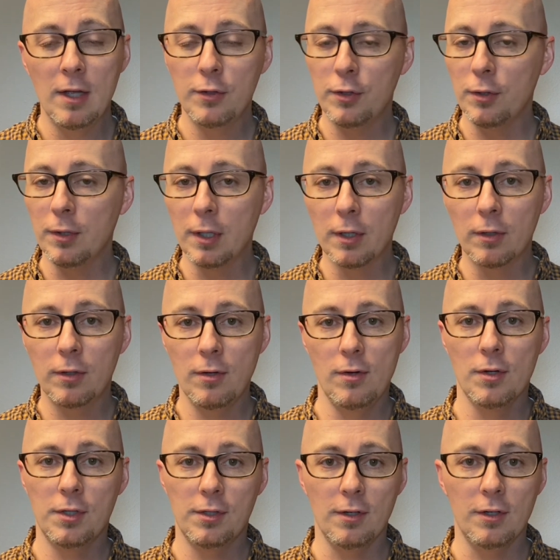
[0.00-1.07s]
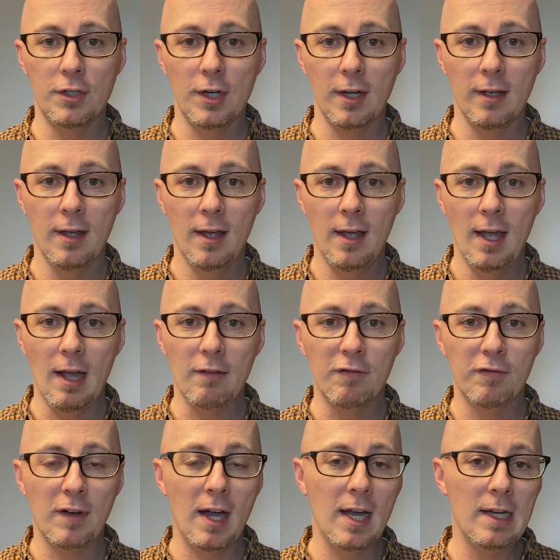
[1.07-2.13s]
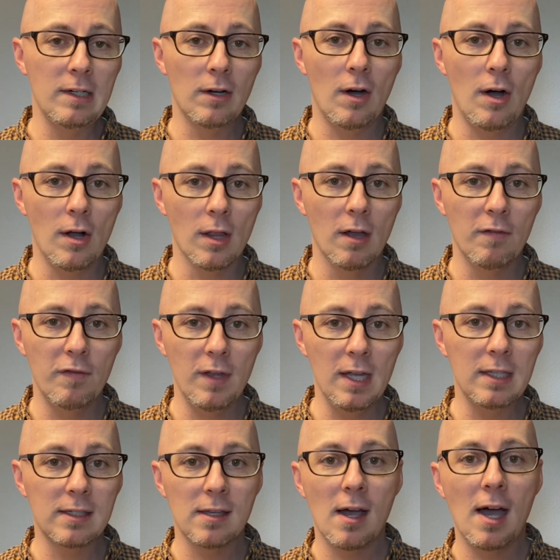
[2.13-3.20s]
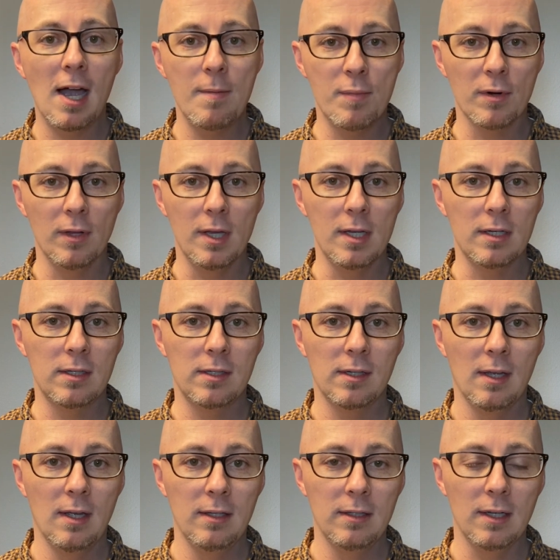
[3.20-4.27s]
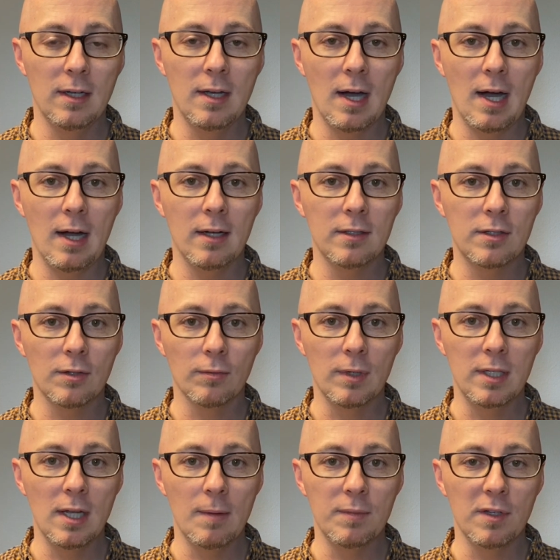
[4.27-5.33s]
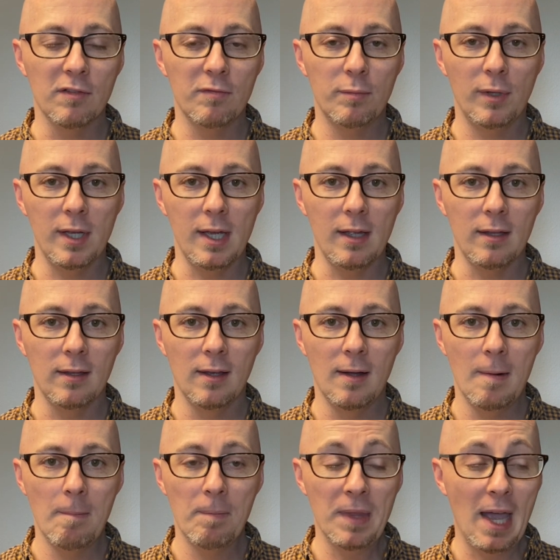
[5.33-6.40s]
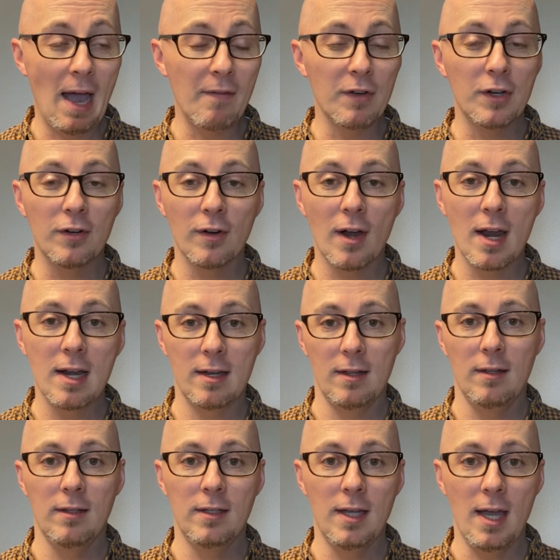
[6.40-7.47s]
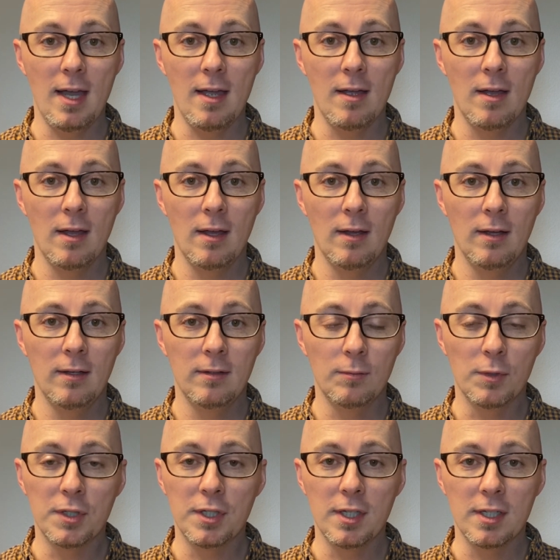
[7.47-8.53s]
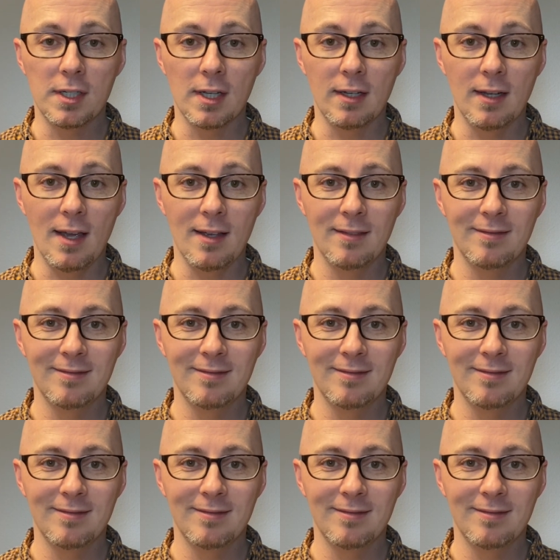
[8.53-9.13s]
do a little Google searching, and find all of its hyperlinks to God's redemptive plan. Have a great day. We'll see you Sunday.